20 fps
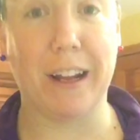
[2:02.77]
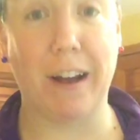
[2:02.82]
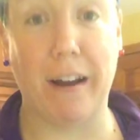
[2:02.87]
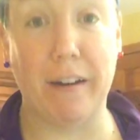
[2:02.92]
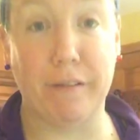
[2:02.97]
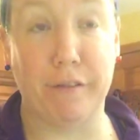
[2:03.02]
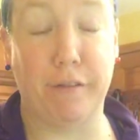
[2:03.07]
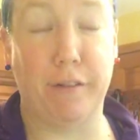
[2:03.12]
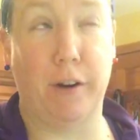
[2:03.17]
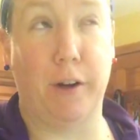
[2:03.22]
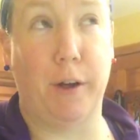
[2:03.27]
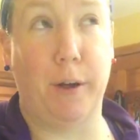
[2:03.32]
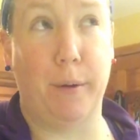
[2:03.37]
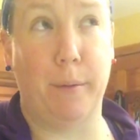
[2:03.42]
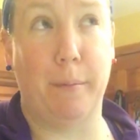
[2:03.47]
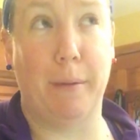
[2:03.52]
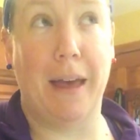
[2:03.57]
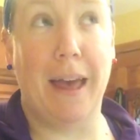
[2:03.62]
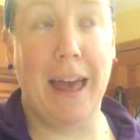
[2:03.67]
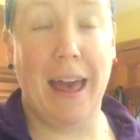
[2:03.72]
got
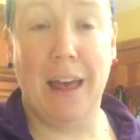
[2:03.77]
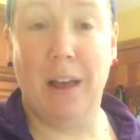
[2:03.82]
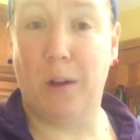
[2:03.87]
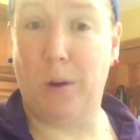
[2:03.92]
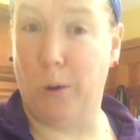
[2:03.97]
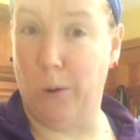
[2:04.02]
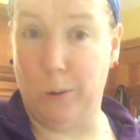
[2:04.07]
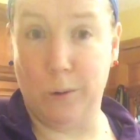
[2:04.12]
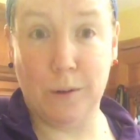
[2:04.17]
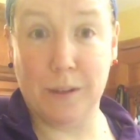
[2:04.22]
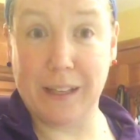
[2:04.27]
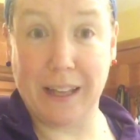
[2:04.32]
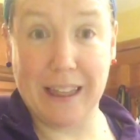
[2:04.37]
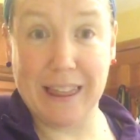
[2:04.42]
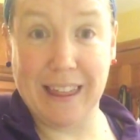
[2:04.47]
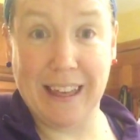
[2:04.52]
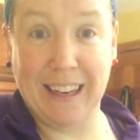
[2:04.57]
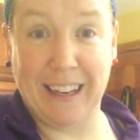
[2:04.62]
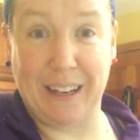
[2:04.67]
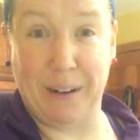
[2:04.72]
from Kohl's, I
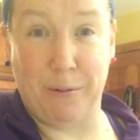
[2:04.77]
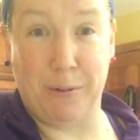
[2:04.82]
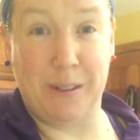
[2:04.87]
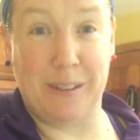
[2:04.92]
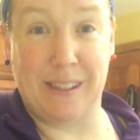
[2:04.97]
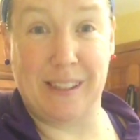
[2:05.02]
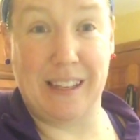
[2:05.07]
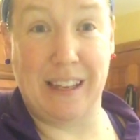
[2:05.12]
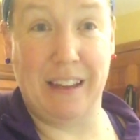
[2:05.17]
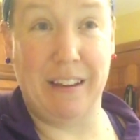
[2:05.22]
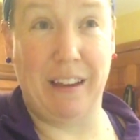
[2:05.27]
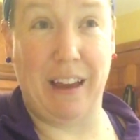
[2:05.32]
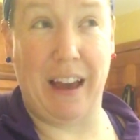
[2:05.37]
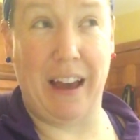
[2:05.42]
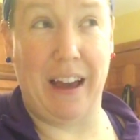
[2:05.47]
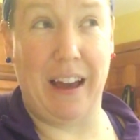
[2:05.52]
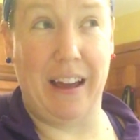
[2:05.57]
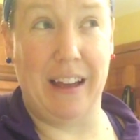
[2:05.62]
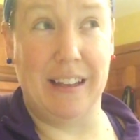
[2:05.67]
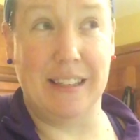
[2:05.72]
think, and it was
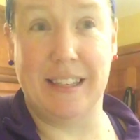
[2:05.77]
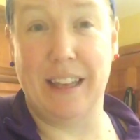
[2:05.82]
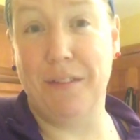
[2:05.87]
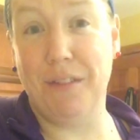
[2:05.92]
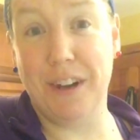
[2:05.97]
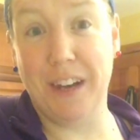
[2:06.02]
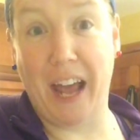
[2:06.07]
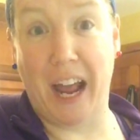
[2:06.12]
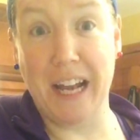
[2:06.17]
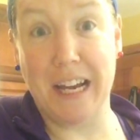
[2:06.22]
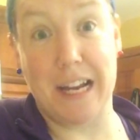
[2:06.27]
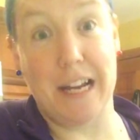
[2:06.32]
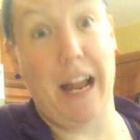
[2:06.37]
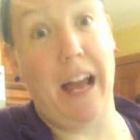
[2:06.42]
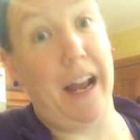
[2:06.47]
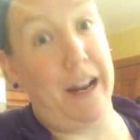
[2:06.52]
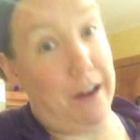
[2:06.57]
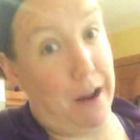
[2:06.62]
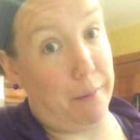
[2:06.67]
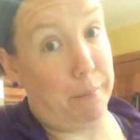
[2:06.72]

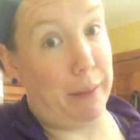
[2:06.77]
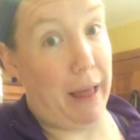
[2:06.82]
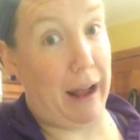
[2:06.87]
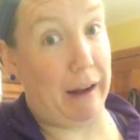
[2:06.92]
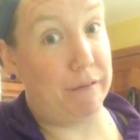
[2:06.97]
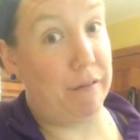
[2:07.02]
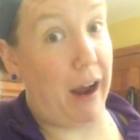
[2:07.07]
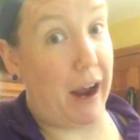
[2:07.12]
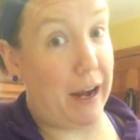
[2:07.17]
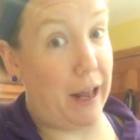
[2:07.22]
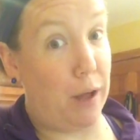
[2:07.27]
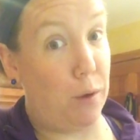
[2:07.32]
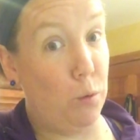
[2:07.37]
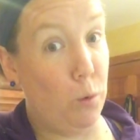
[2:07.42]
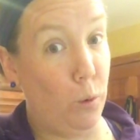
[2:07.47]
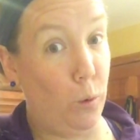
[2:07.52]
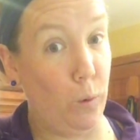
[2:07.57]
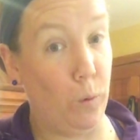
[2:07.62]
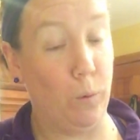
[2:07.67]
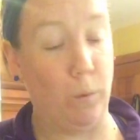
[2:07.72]
$7.99 on Black Friday.
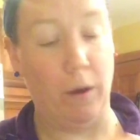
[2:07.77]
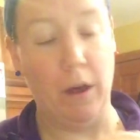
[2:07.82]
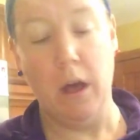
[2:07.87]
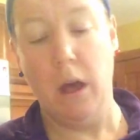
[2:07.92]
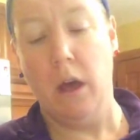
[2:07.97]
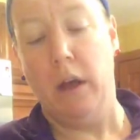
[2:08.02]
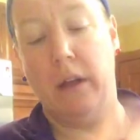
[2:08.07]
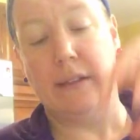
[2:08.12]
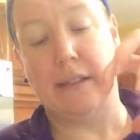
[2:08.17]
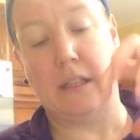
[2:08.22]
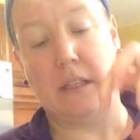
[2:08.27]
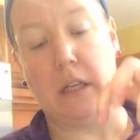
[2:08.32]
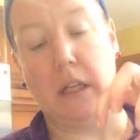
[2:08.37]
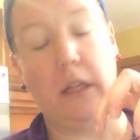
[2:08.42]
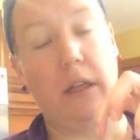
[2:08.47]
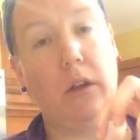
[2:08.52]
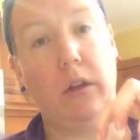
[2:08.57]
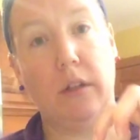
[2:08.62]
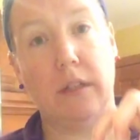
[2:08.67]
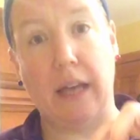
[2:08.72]
Woohoo! It's just a
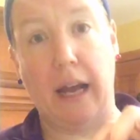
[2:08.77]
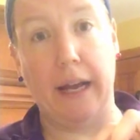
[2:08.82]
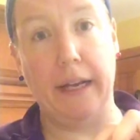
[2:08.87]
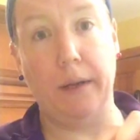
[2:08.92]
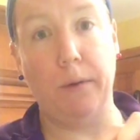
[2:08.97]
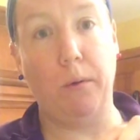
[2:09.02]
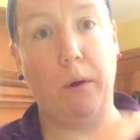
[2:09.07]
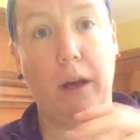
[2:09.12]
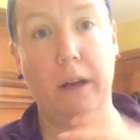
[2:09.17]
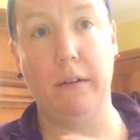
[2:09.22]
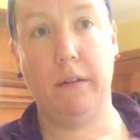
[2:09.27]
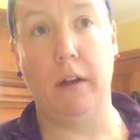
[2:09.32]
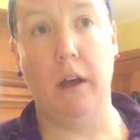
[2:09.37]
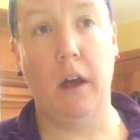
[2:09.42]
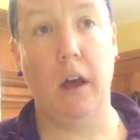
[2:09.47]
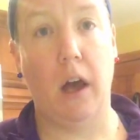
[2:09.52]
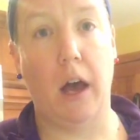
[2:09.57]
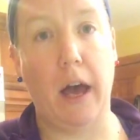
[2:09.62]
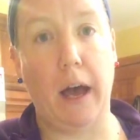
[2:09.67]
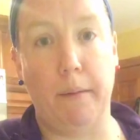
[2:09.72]
little tiny one,
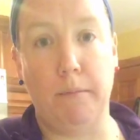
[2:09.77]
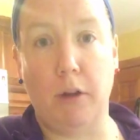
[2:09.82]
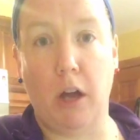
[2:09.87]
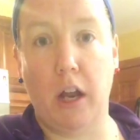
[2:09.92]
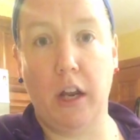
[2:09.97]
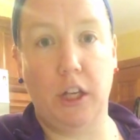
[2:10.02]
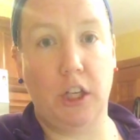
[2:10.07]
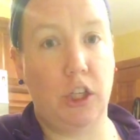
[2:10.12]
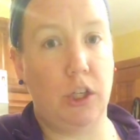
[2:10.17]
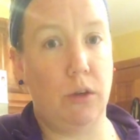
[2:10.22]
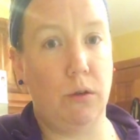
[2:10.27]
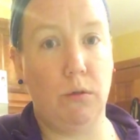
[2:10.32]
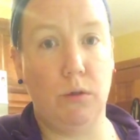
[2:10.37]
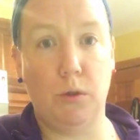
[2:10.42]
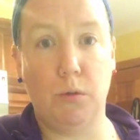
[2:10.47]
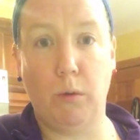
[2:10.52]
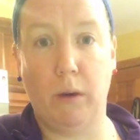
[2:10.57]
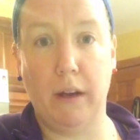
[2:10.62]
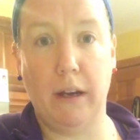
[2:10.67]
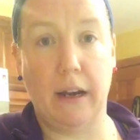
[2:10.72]
not a huge
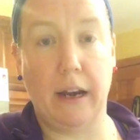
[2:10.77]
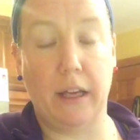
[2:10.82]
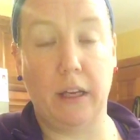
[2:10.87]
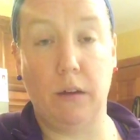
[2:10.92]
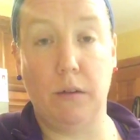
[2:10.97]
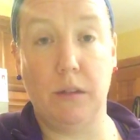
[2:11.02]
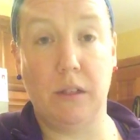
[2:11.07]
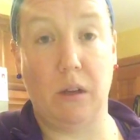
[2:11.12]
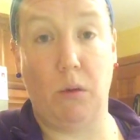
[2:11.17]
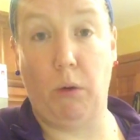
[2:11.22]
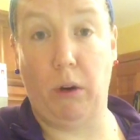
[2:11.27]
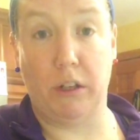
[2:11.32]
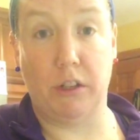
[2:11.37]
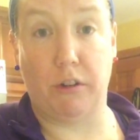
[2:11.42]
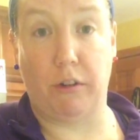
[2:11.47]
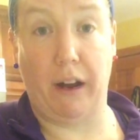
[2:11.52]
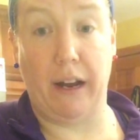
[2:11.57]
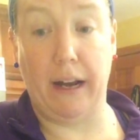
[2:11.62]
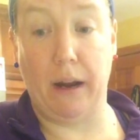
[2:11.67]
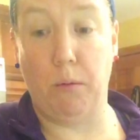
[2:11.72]
one, and I use it. Works
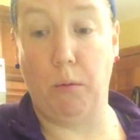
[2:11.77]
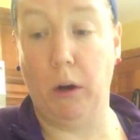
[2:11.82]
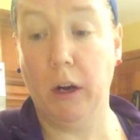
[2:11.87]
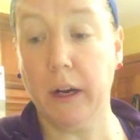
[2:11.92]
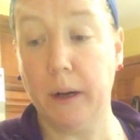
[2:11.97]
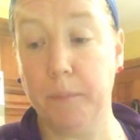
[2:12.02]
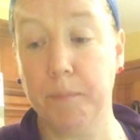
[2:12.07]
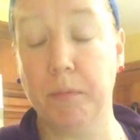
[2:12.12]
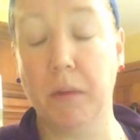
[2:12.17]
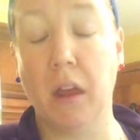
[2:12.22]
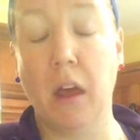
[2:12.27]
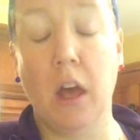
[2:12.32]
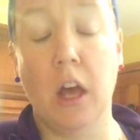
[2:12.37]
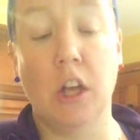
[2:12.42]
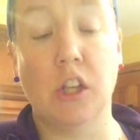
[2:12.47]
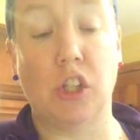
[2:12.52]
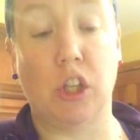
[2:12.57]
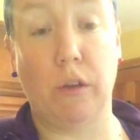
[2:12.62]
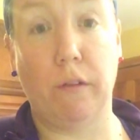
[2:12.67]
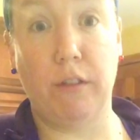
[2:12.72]
great at work.
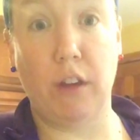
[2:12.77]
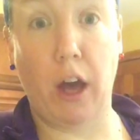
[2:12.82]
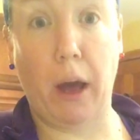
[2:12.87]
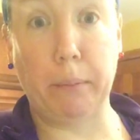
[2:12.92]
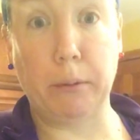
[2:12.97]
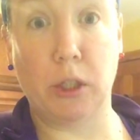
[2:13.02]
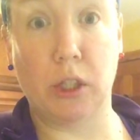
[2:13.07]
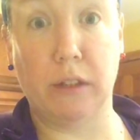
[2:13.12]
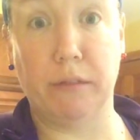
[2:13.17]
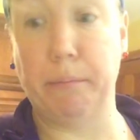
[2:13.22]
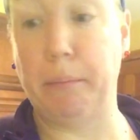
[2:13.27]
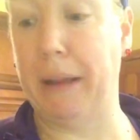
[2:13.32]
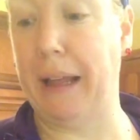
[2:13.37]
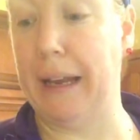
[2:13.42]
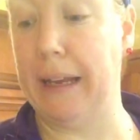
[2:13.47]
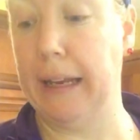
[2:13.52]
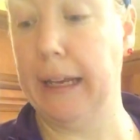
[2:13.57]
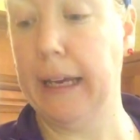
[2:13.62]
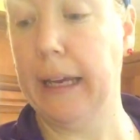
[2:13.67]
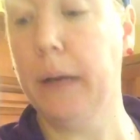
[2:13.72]
So you have the option of
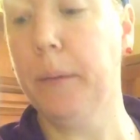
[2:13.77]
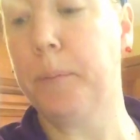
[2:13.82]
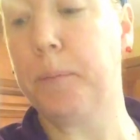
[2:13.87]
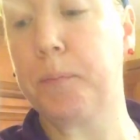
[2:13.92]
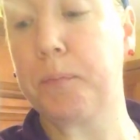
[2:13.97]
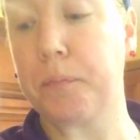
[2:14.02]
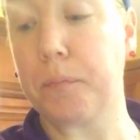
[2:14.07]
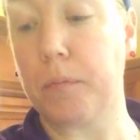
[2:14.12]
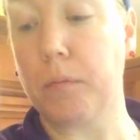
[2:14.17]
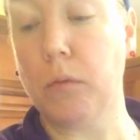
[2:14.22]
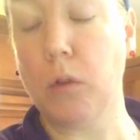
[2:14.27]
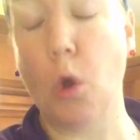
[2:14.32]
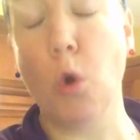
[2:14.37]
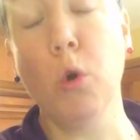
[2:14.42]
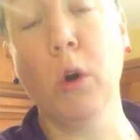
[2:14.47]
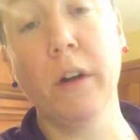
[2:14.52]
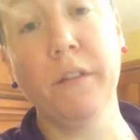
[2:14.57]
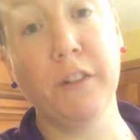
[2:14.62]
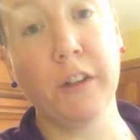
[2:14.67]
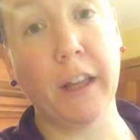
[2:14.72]
blending it,
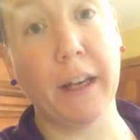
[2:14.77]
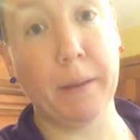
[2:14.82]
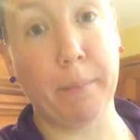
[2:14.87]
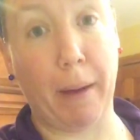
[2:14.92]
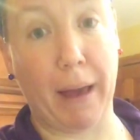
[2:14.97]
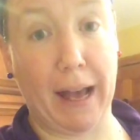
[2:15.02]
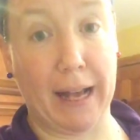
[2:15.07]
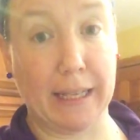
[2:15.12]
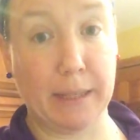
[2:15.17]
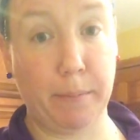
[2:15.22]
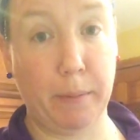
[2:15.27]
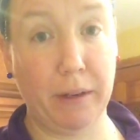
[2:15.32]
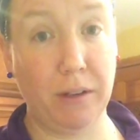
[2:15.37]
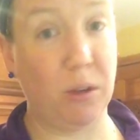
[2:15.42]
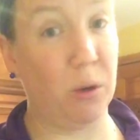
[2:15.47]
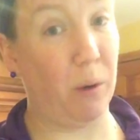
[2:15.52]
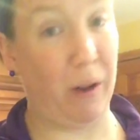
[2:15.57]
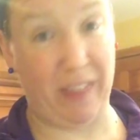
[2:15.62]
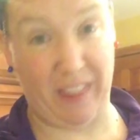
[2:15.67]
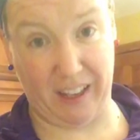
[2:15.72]
or if you're like my husband,
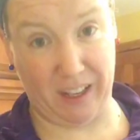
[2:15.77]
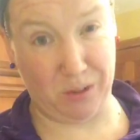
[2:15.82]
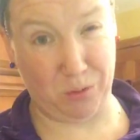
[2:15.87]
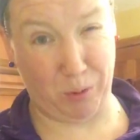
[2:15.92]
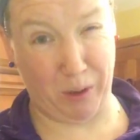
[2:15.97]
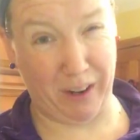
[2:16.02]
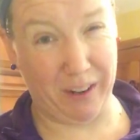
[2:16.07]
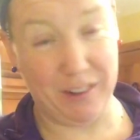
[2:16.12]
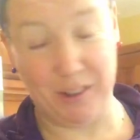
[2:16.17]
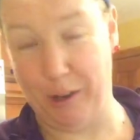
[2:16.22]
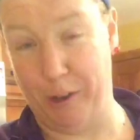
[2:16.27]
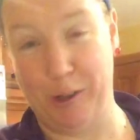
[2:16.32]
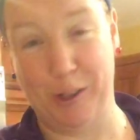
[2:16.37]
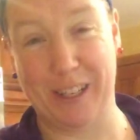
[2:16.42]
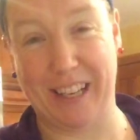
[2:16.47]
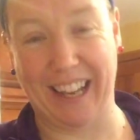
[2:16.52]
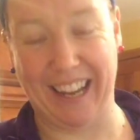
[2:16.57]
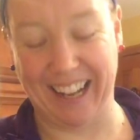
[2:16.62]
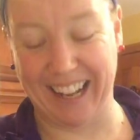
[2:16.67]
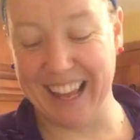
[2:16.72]
who I think is weird, no, just
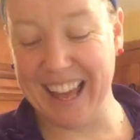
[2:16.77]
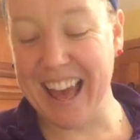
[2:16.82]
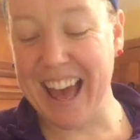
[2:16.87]
kidding,